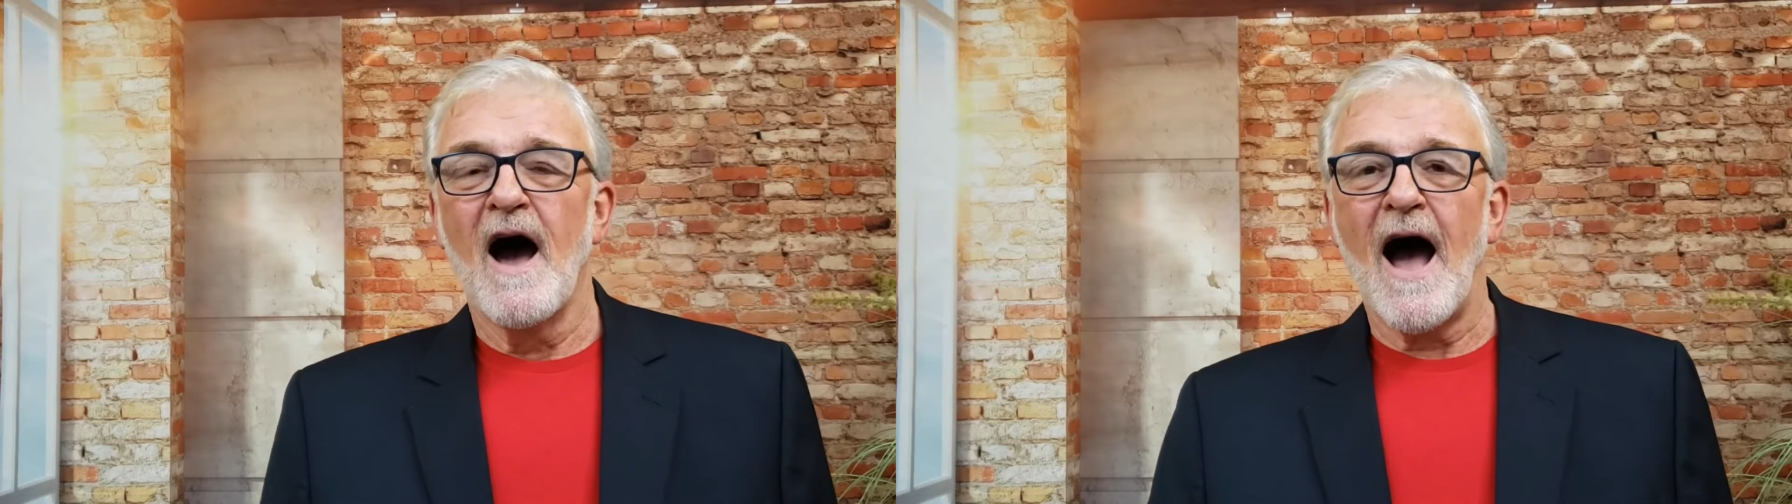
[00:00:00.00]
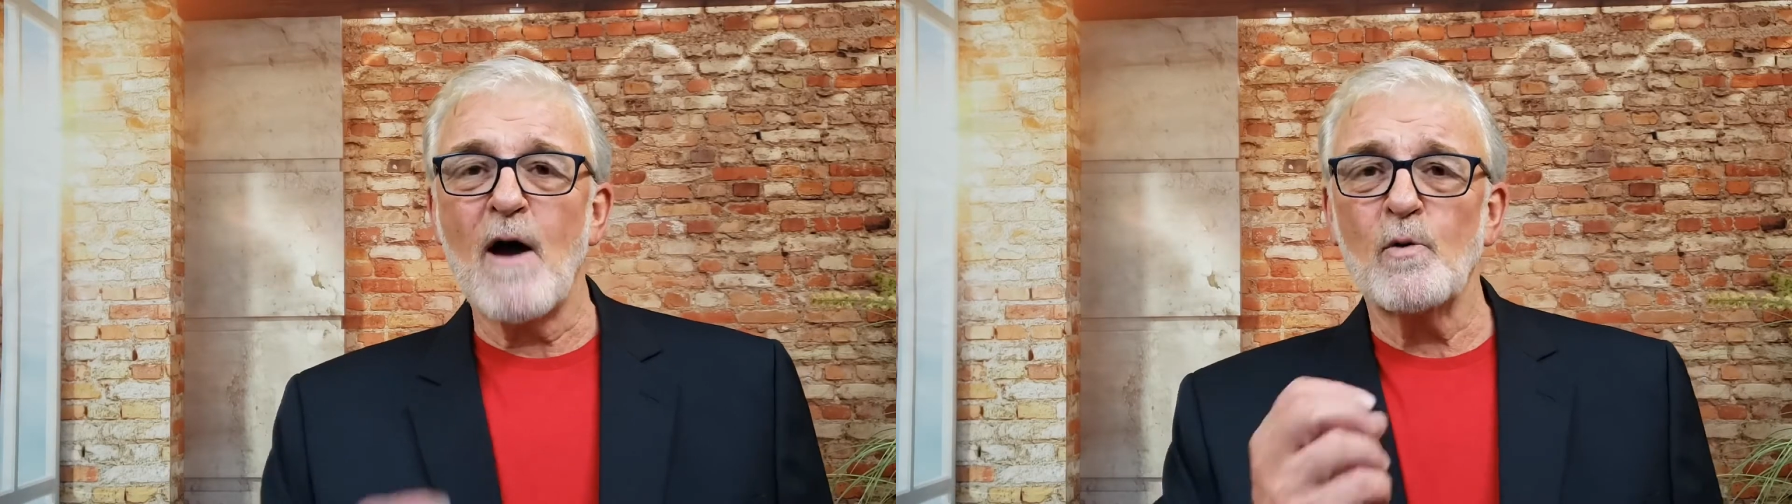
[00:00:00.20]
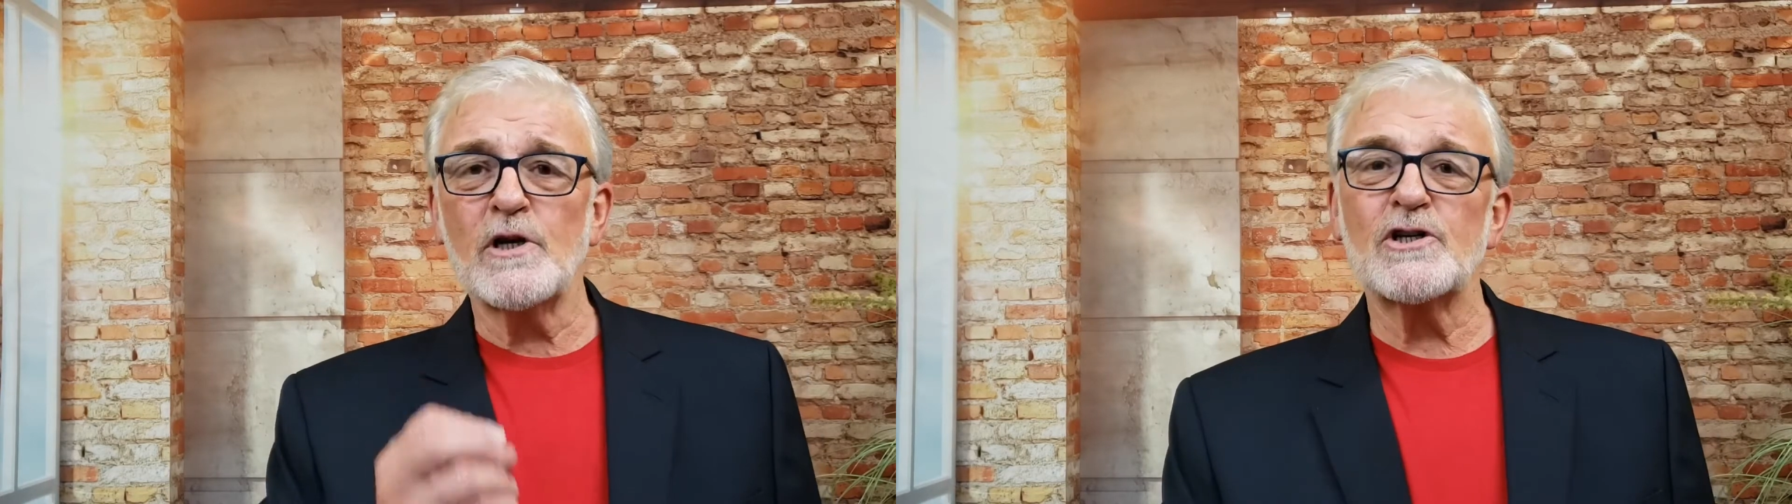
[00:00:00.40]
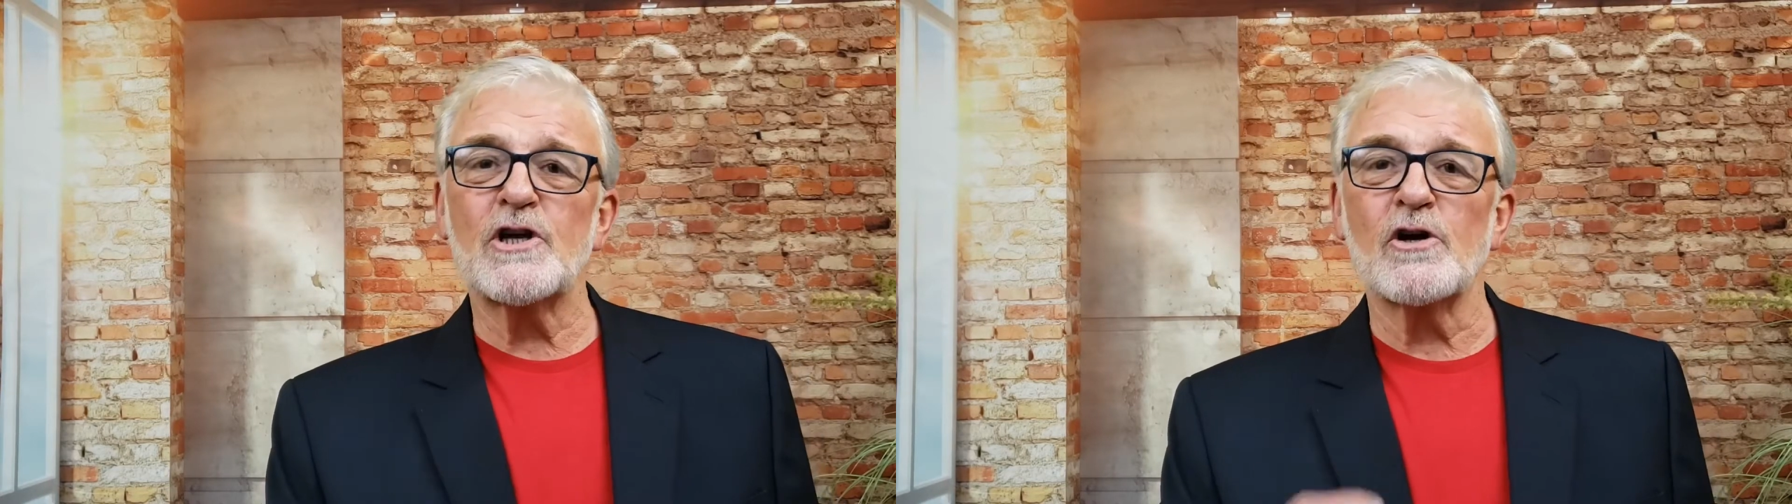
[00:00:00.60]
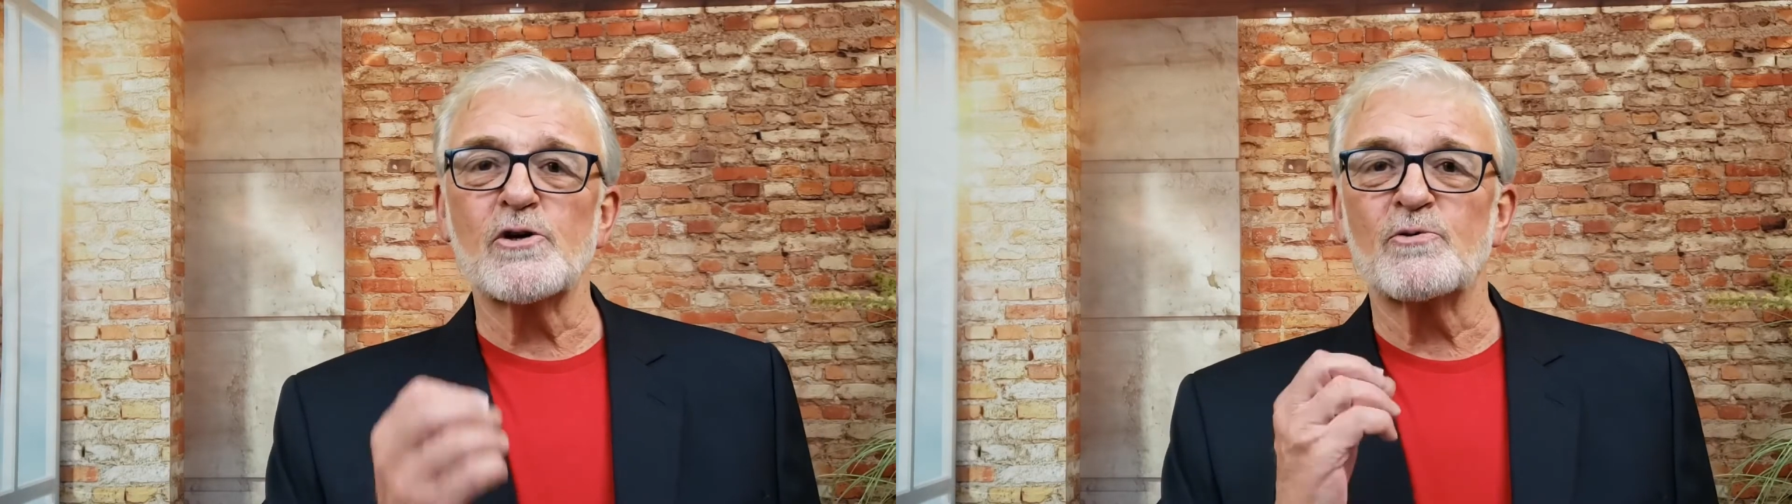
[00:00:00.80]
I want to
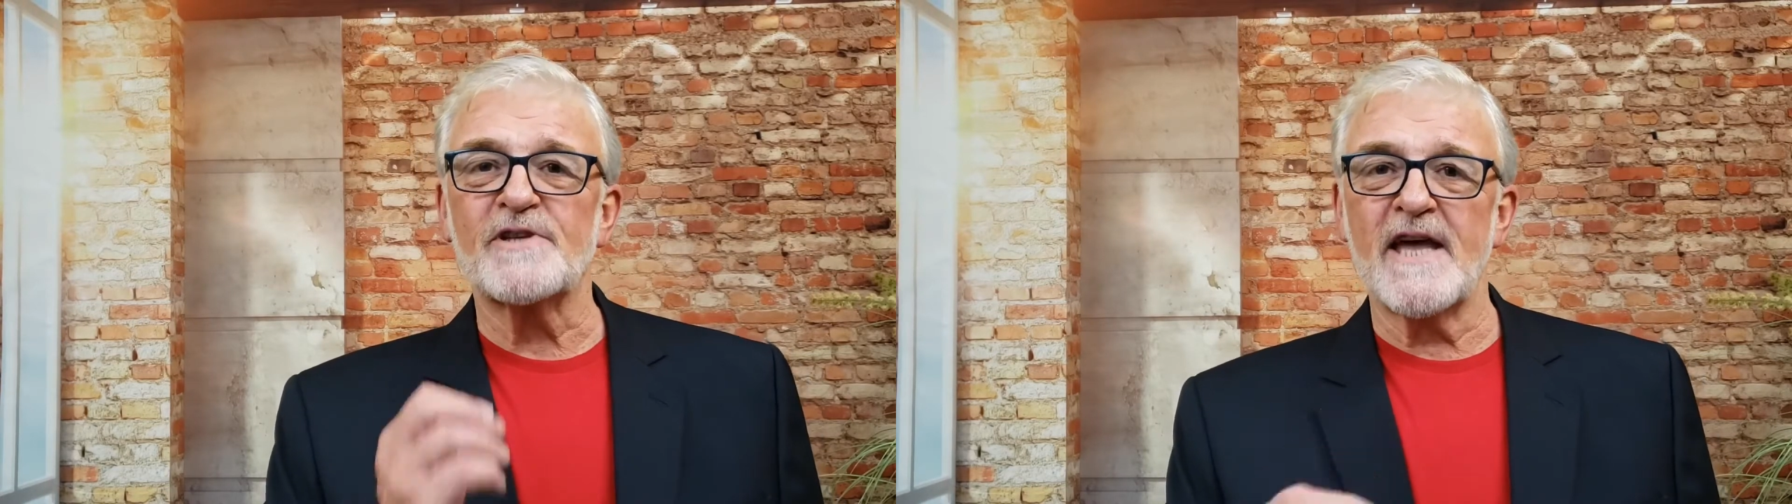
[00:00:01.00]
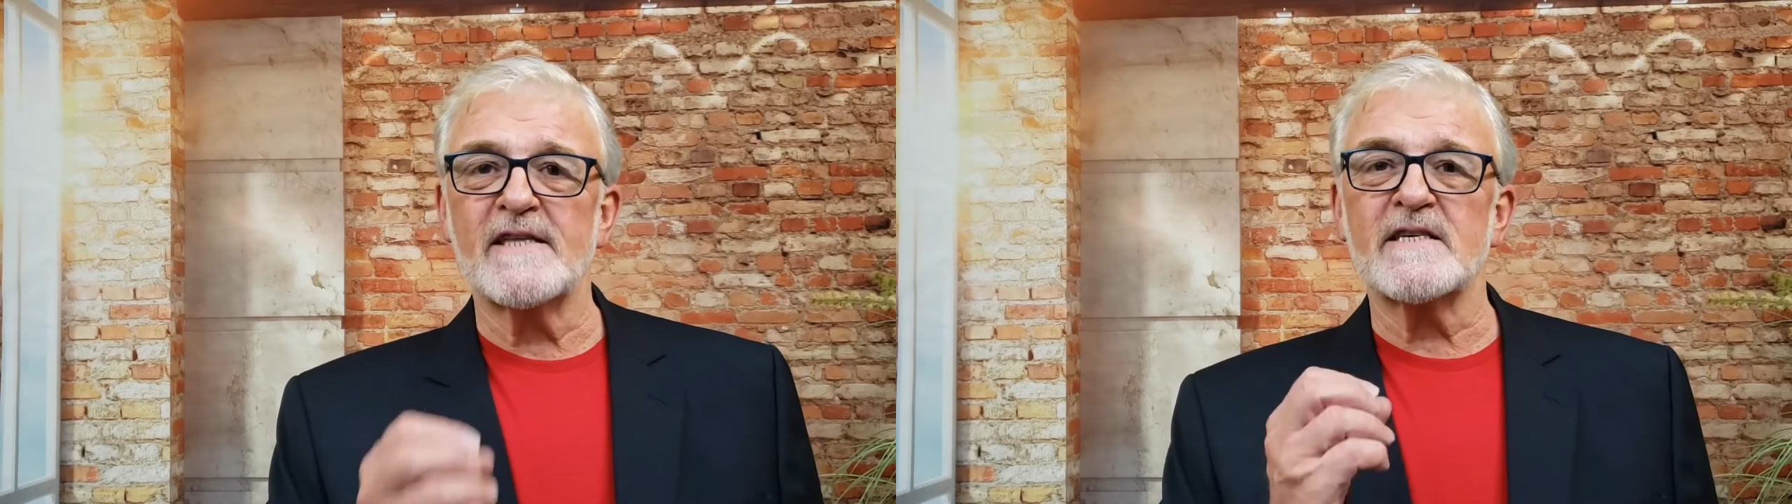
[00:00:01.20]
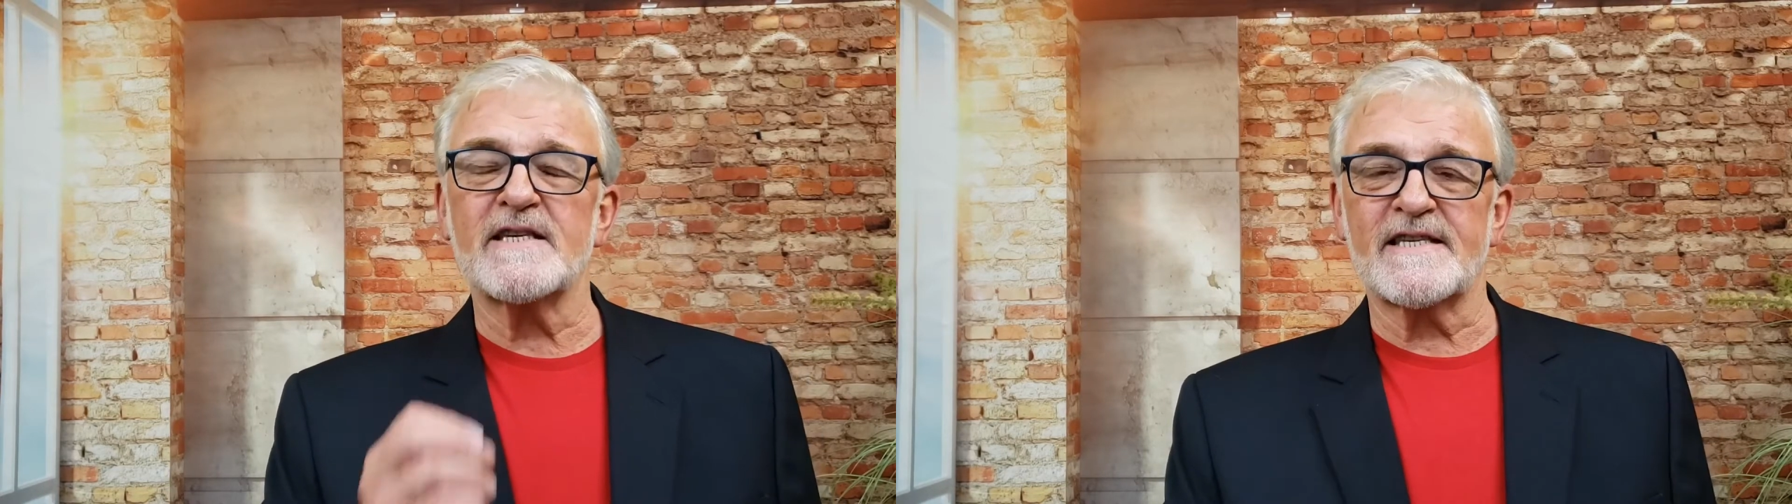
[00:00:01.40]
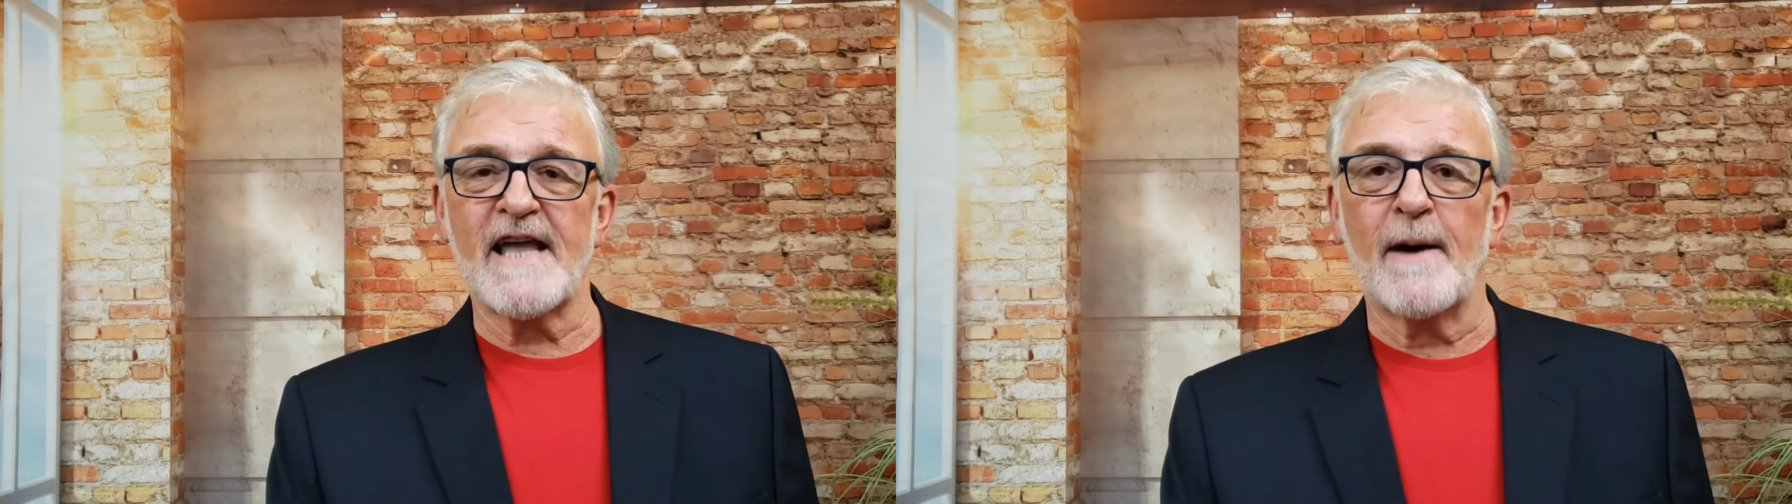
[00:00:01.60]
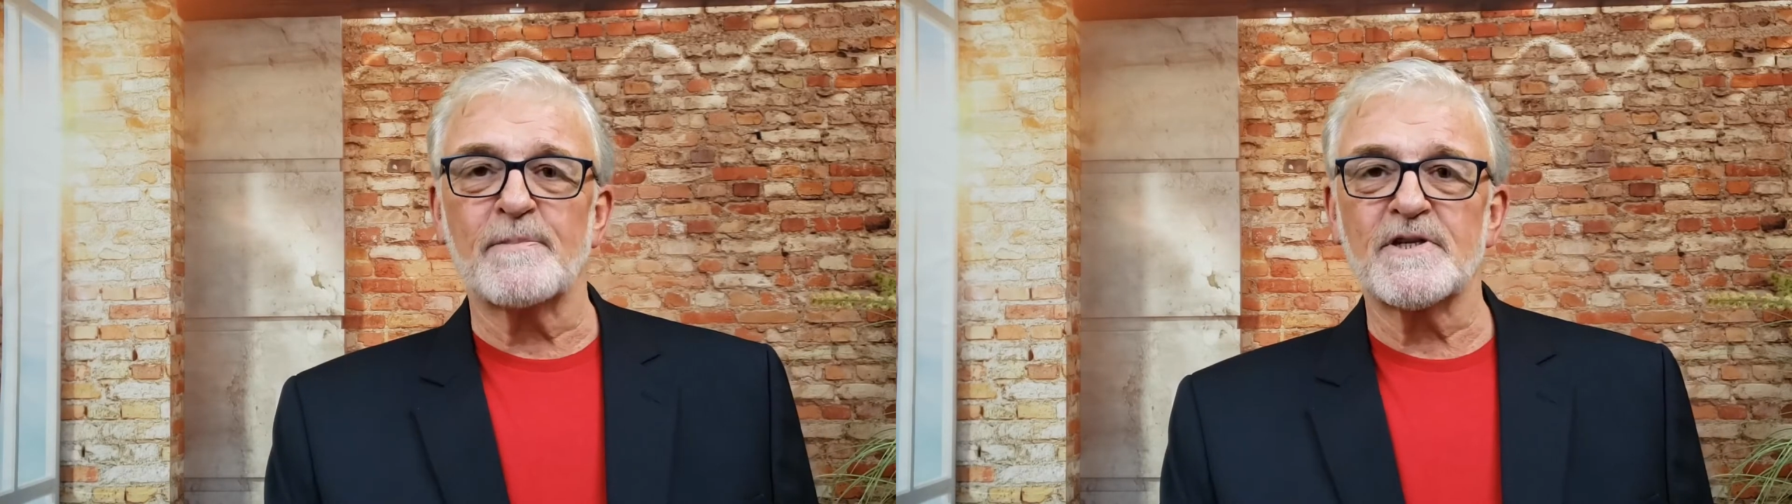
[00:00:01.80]
show you 10
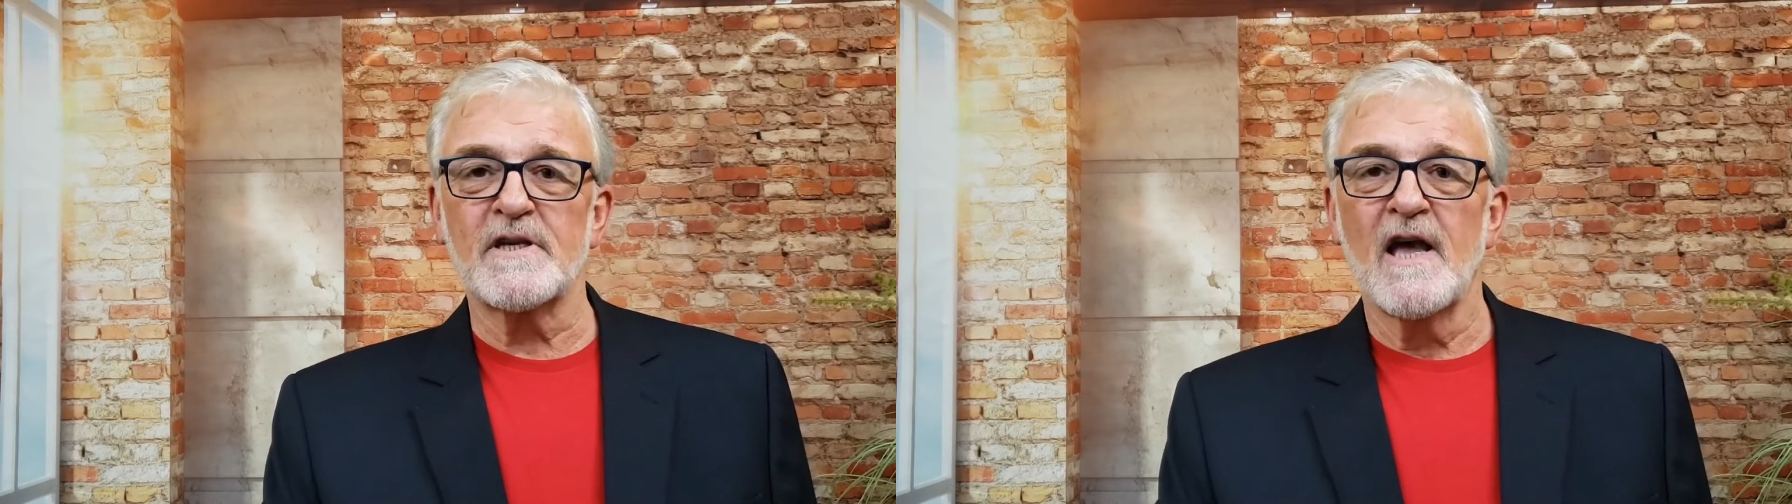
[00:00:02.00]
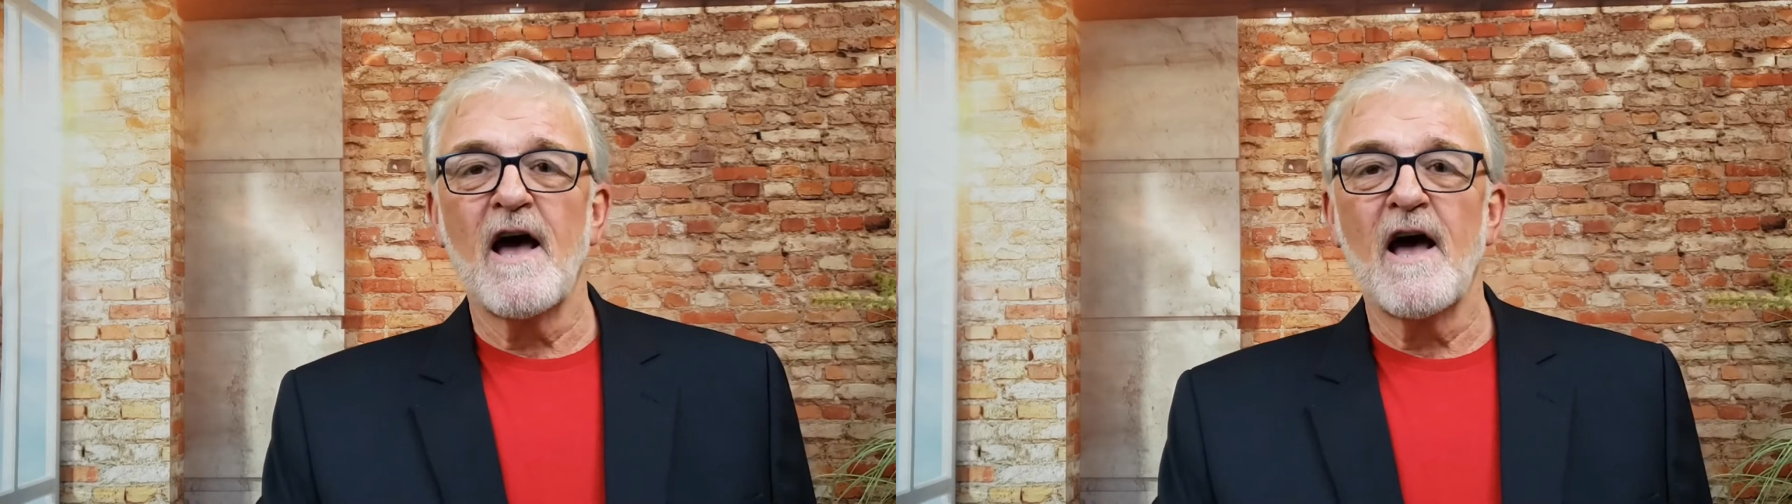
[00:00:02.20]
steps